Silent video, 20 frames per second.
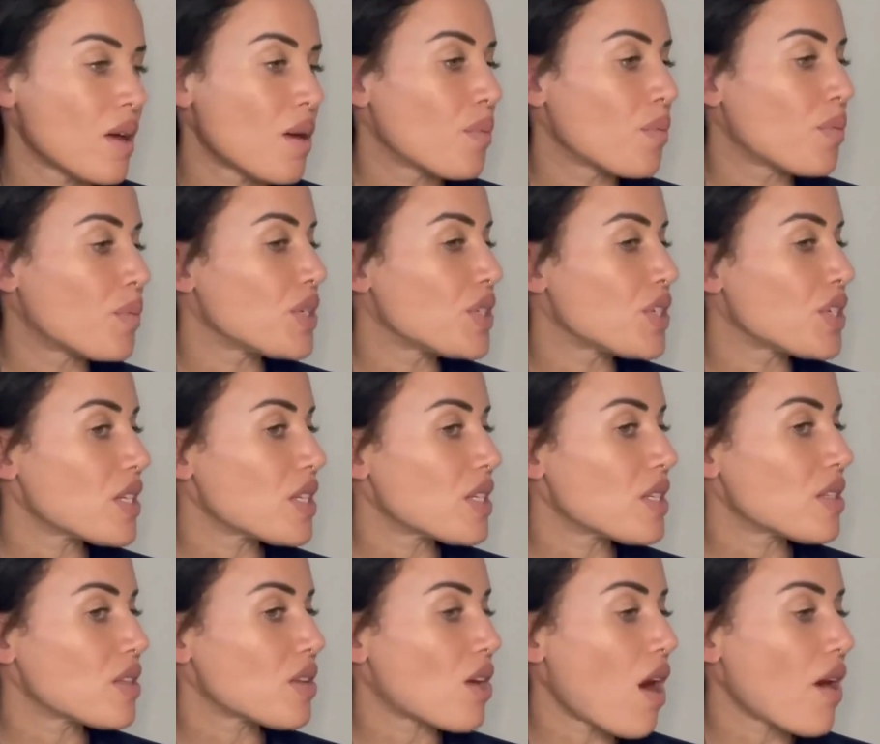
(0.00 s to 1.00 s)
but
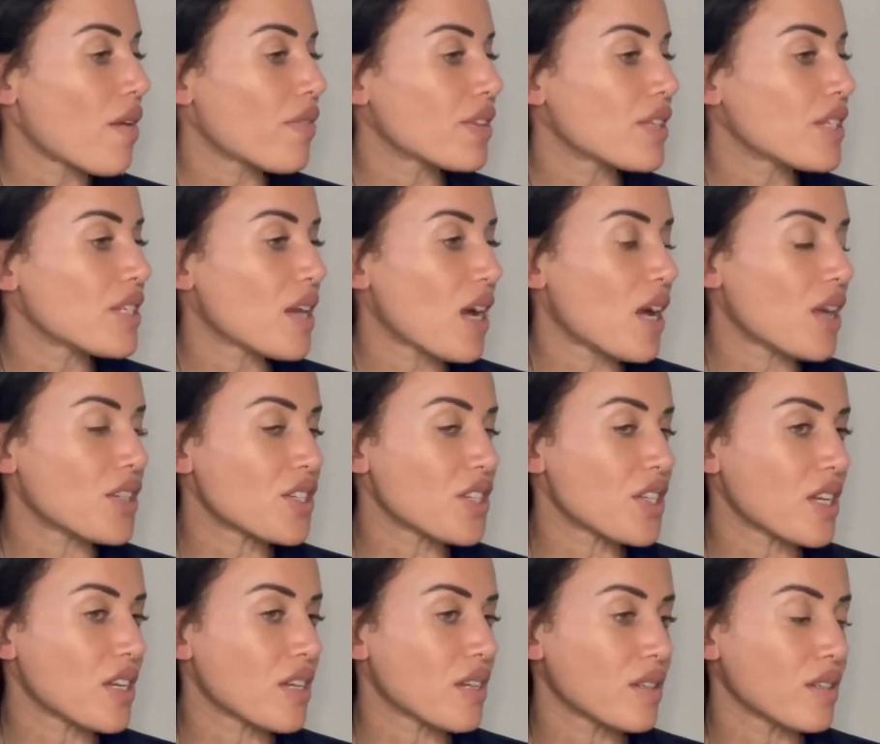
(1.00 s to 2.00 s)
just softly
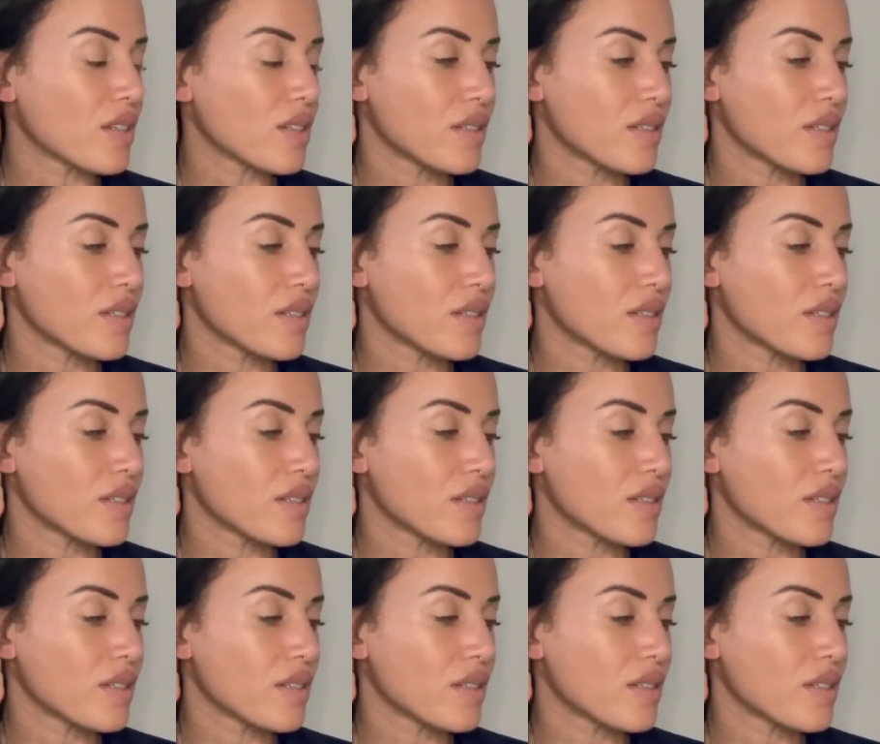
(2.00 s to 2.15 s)
touching,